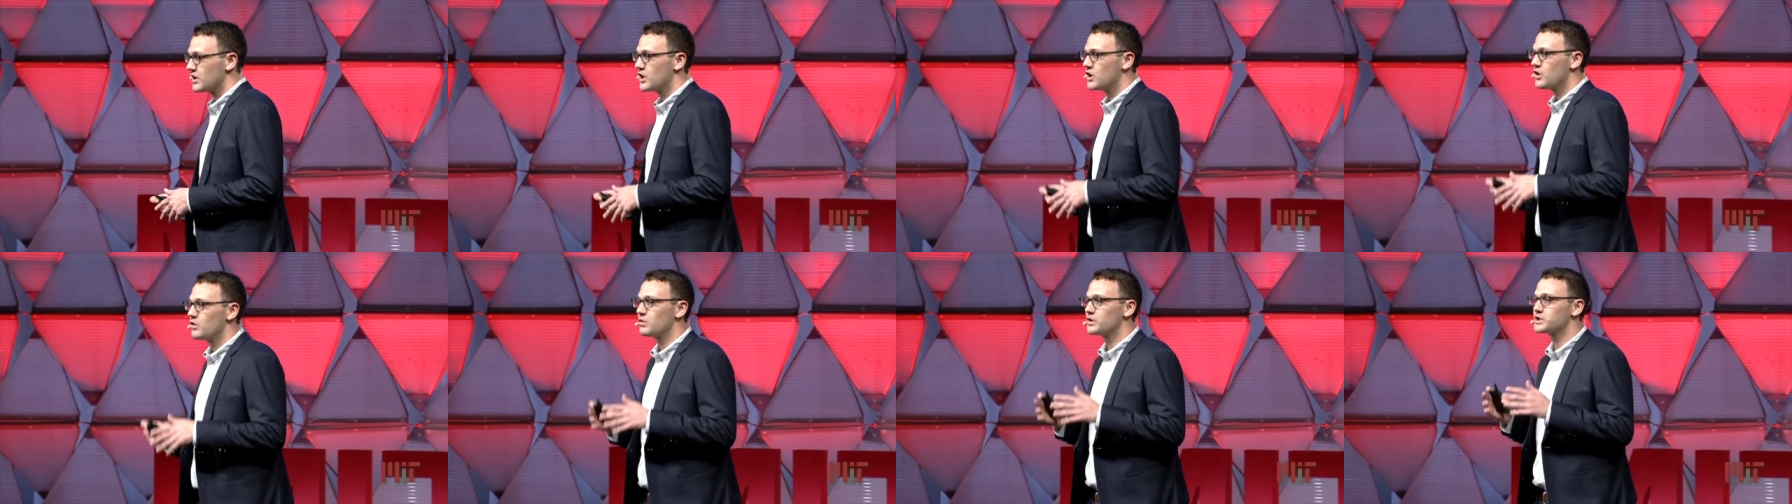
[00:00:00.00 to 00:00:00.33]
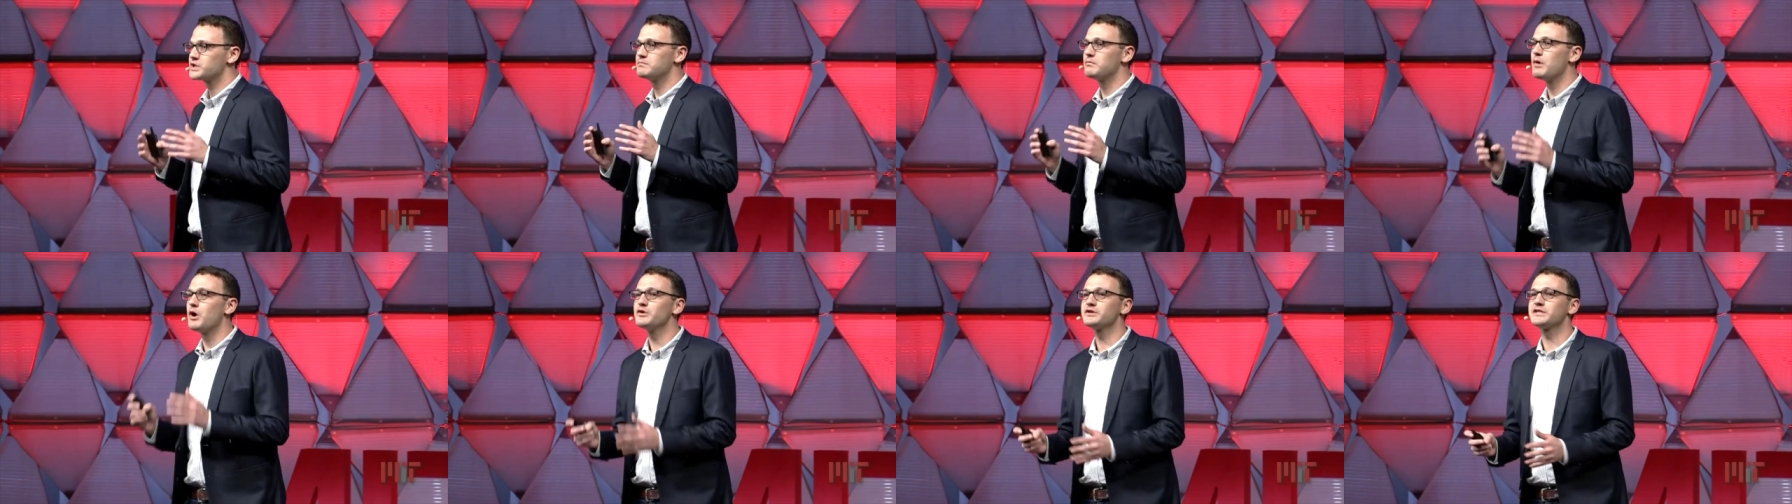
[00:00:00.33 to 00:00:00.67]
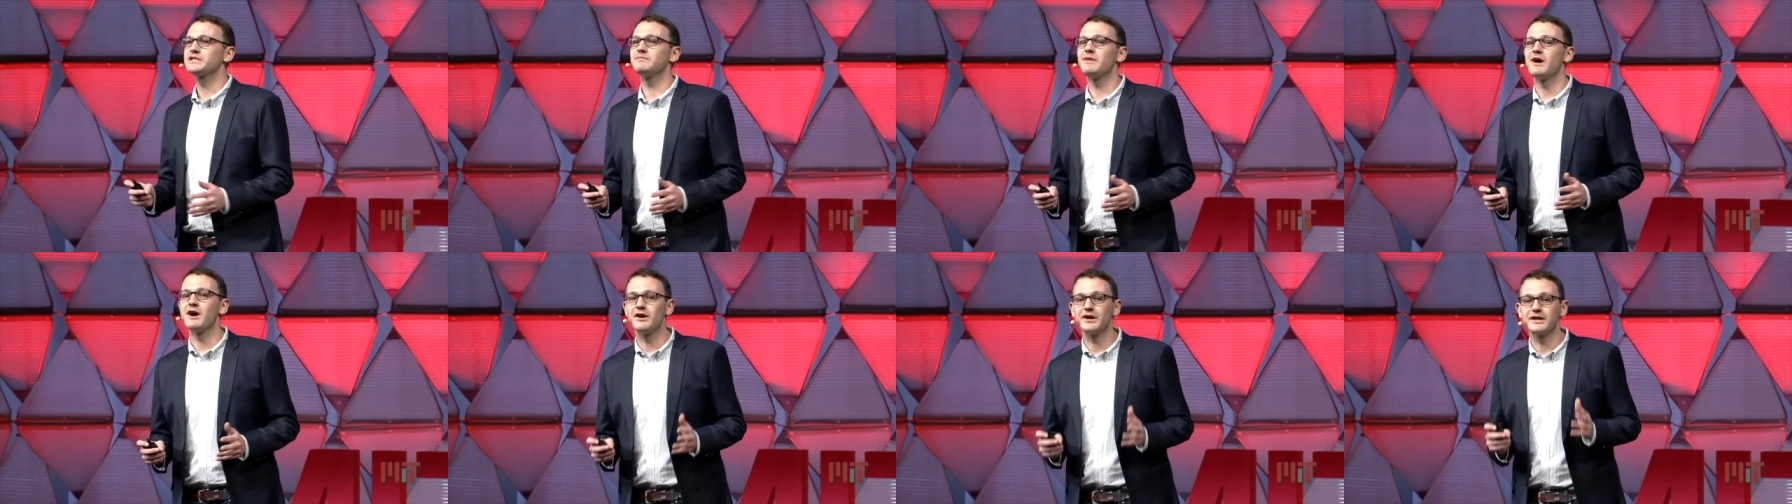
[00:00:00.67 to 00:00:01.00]
which most
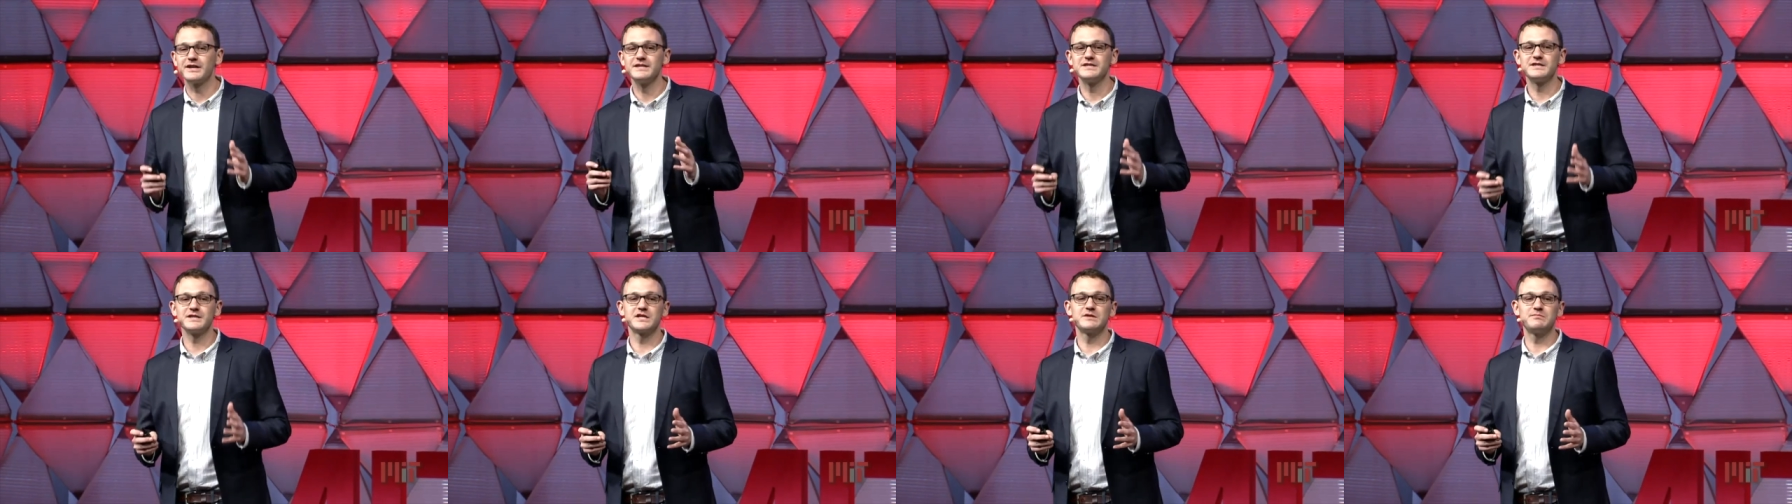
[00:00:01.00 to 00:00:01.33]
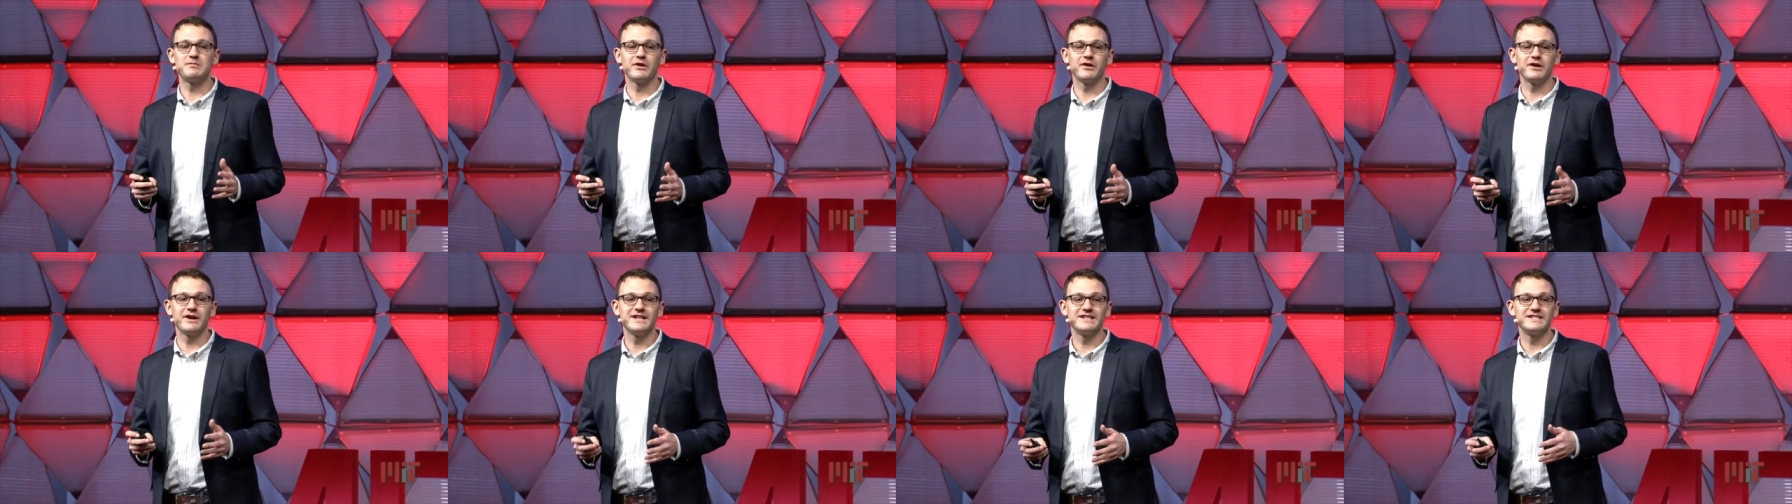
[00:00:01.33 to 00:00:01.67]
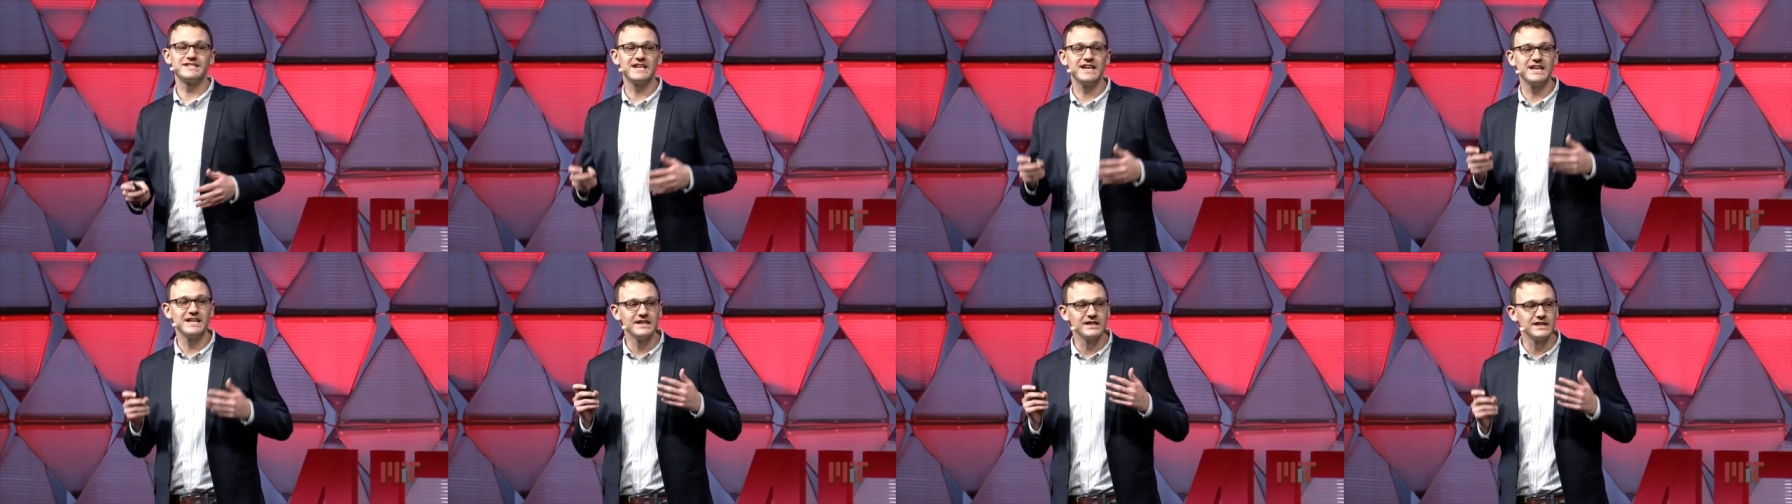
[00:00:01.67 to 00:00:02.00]
Americans experience
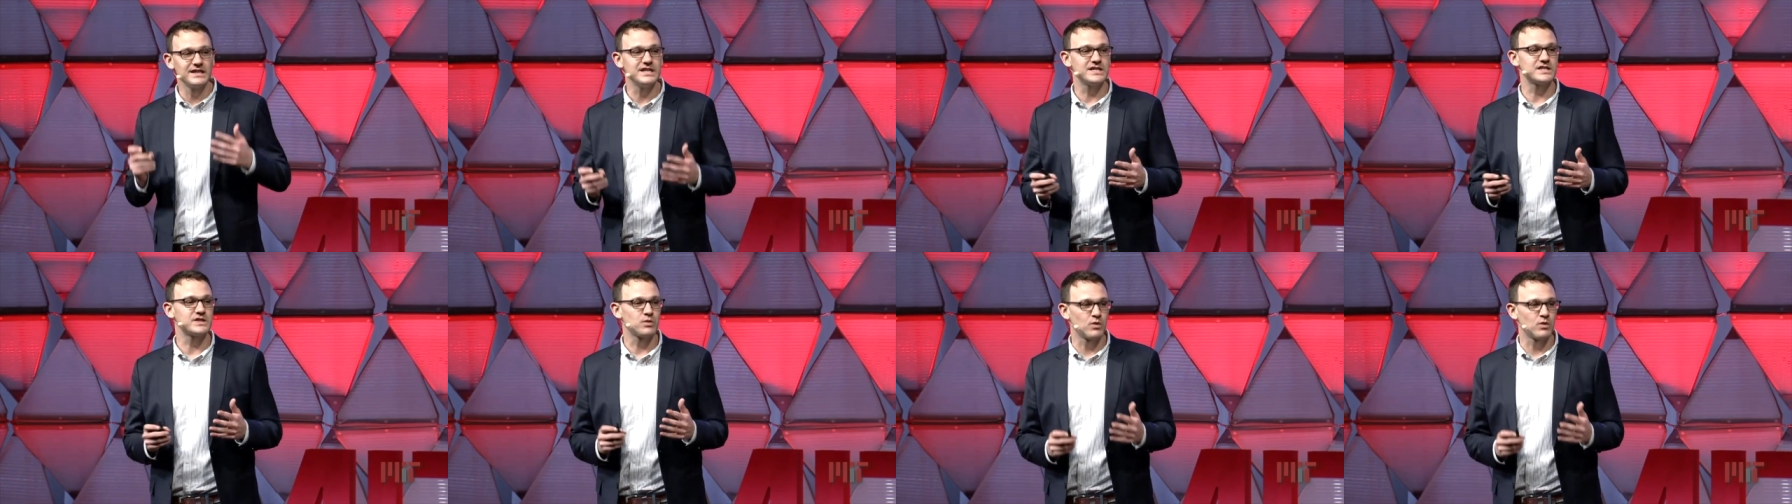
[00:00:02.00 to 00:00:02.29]
at least